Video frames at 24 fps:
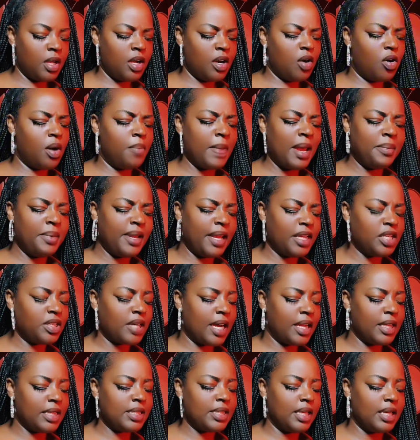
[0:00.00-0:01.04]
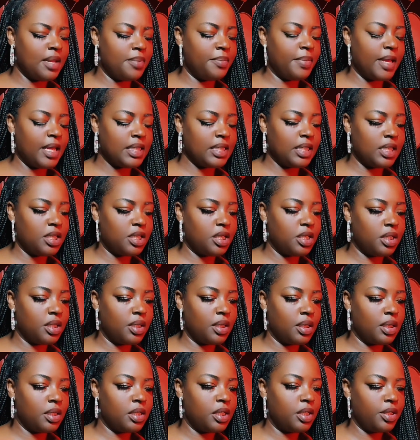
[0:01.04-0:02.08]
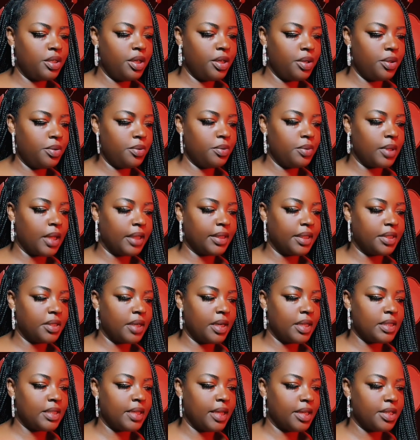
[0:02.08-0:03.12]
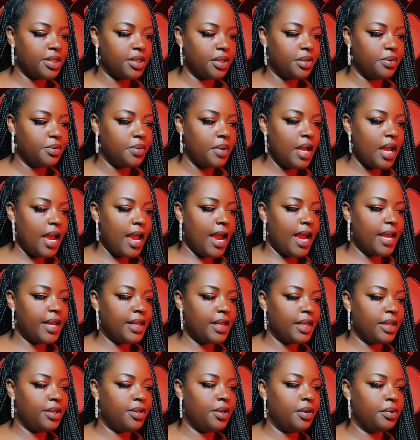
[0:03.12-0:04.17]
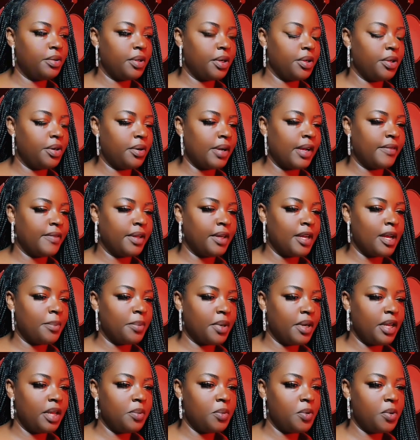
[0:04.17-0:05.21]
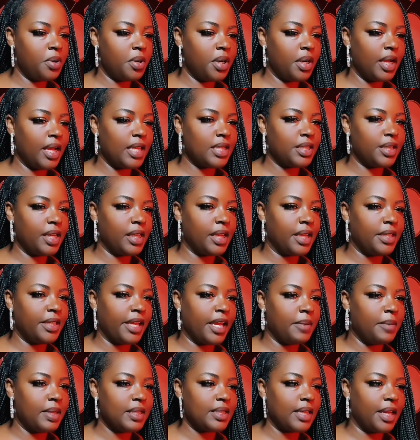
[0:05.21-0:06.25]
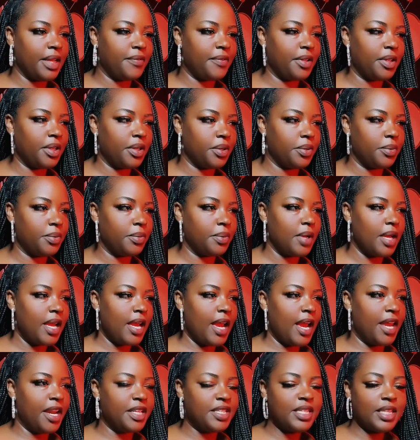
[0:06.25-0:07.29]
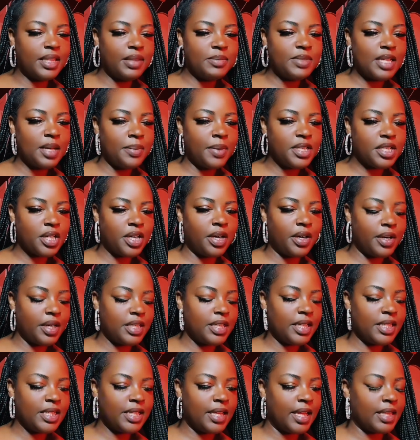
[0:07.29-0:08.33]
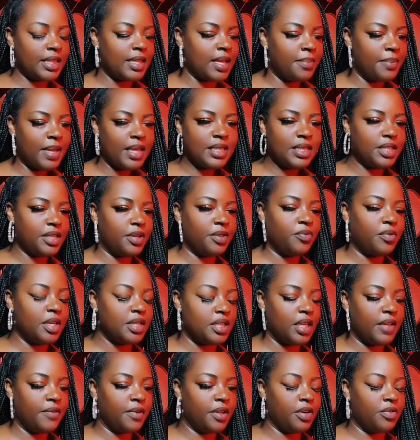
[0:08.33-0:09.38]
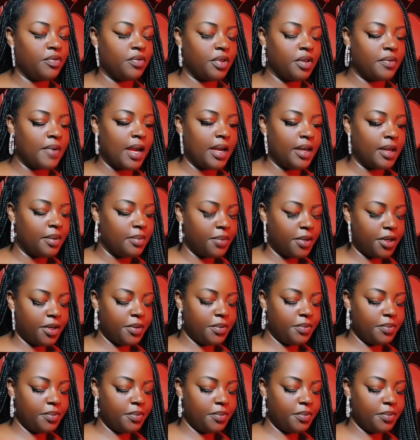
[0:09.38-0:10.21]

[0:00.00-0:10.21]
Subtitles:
Or maybe they try to send a message to you, like they try to text you, and then you don't have that number anymore, and so they're like, damn, that's not even you. And it took them so much courage. They sent that message and it wasn't even the right number.